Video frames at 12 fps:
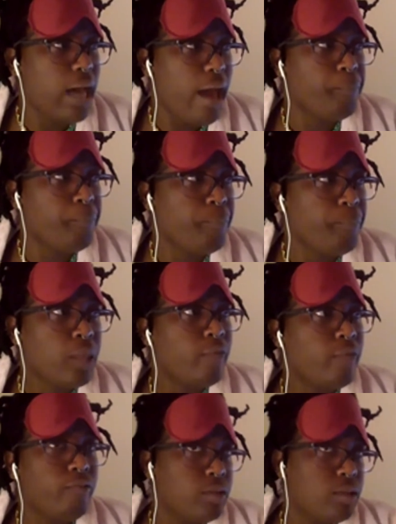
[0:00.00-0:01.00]
similarly
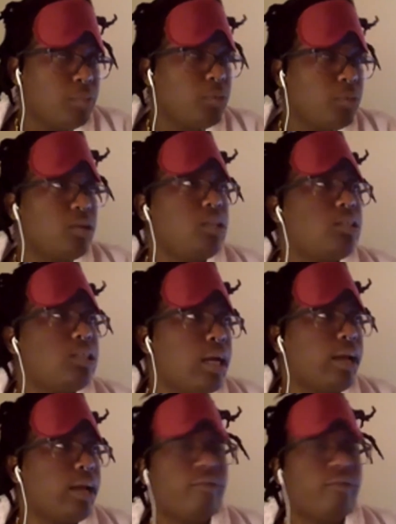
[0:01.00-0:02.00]
to Micah, very focused
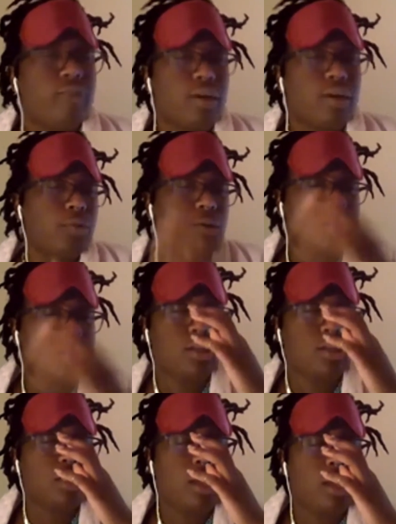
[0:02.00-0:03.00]
on the other things that I
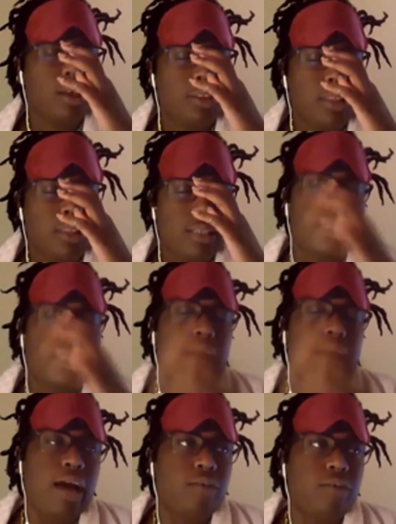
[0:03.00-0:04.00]
have to do all the
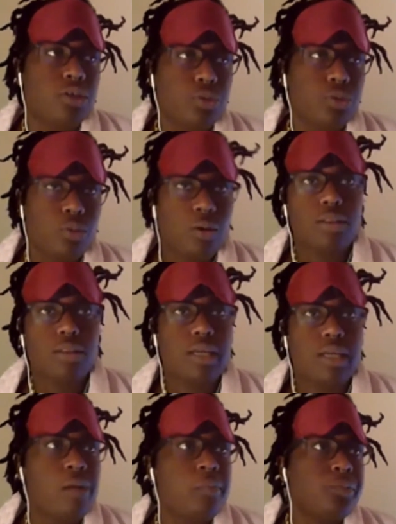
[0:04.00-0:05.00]
time, and
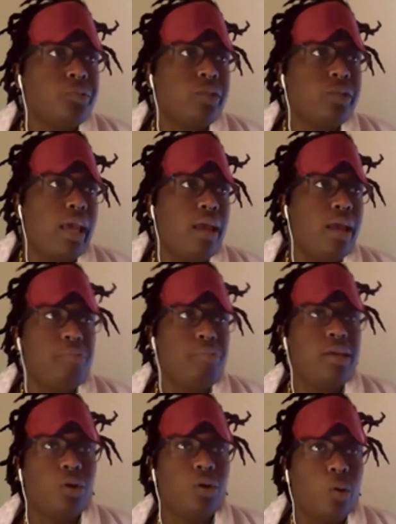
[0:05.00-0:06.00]
being home has
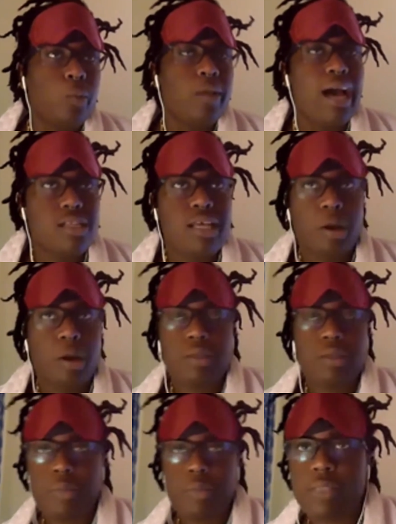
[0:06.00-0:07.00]
helped me with that.
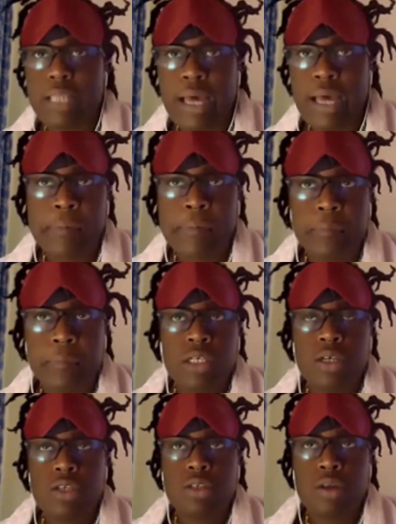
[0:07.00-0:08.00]
So
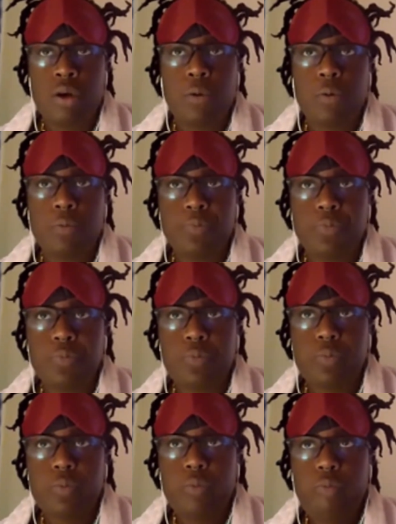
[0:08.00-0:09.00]

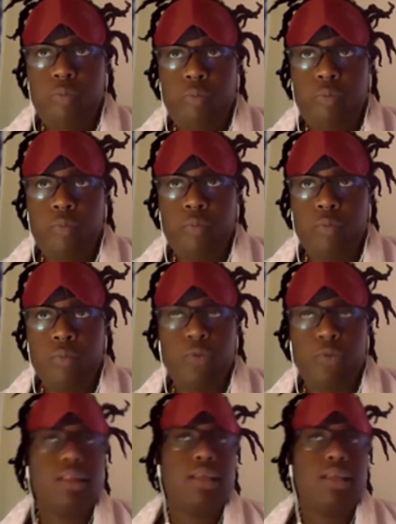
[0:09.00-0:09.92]
really the only thing that